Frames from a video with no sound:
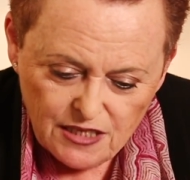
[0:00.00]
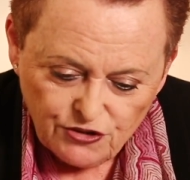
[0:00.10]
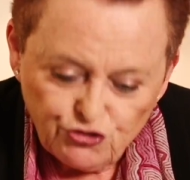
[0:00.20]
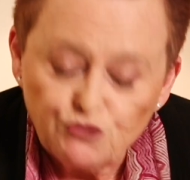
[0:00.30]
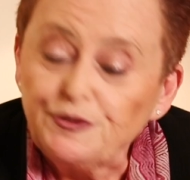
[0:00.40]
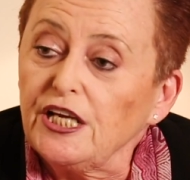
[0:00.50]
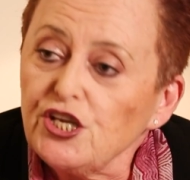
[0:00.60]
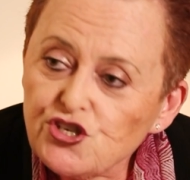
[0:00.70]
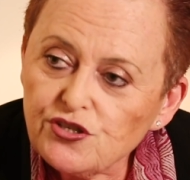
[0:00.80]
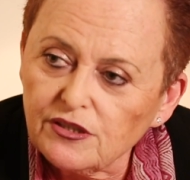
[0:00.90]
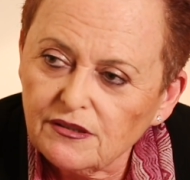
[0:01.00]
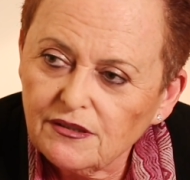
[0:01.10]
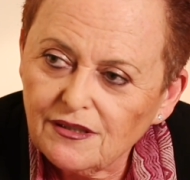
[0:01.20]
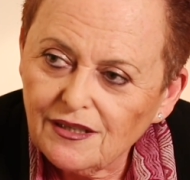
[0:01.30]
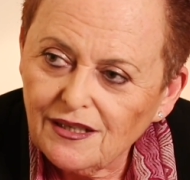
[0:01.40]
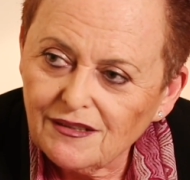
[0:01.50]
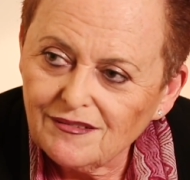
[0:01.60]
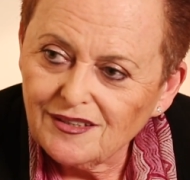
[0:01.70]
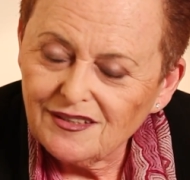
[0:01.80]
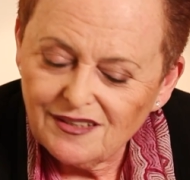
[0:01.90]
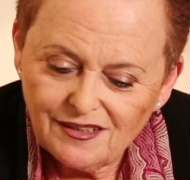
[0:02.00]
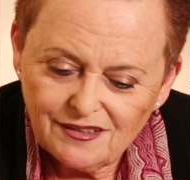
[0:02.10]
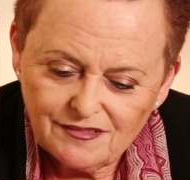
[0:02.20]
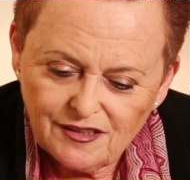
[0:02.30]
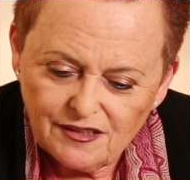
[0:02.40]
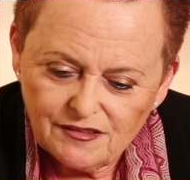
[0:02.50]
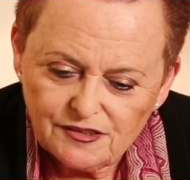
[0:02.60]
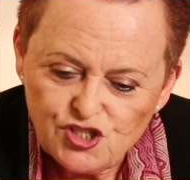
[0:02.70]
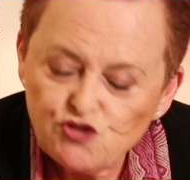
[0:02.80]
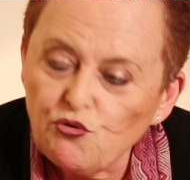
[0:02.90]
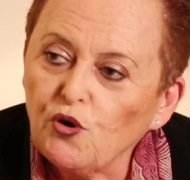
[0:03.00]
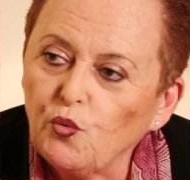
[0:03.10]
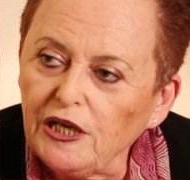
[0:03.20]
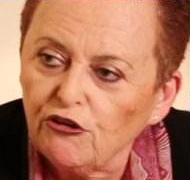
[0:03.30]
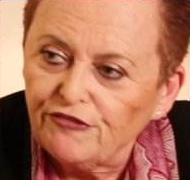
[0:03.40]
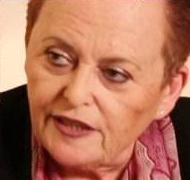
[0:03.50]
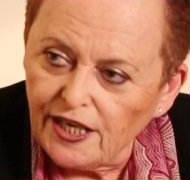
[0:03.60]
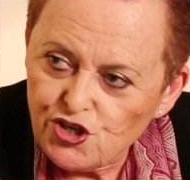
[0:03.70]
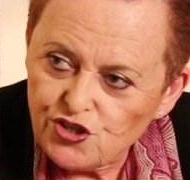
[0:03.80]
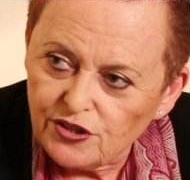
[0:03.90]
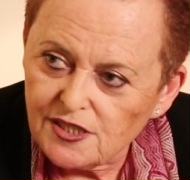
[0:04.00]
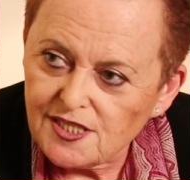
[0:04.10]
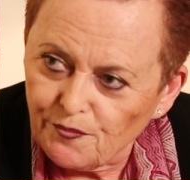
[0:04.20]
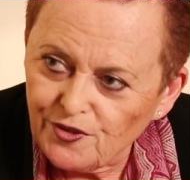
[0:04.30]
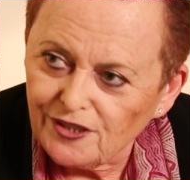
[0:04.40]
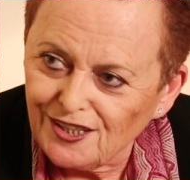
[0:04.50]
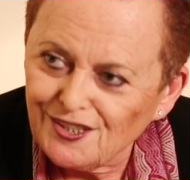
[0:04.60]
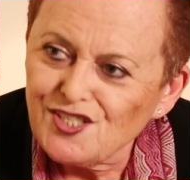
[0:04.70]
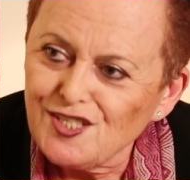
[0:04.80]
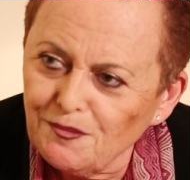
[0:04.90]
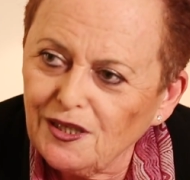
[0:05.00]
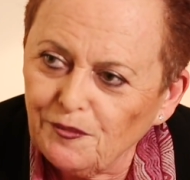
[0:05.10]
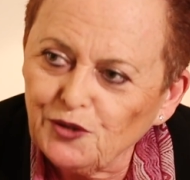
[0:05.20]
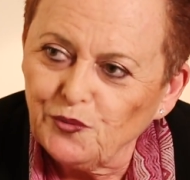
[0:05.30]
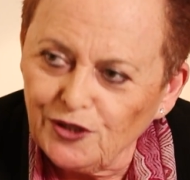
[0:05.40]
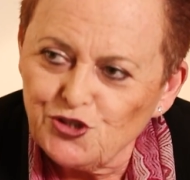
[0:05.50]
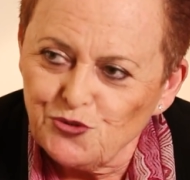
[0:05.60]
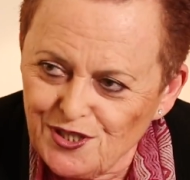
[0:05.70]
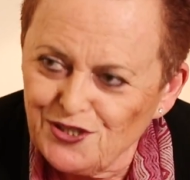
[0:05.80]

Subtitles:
determination and the strong will of a nation is something that is similar between Jews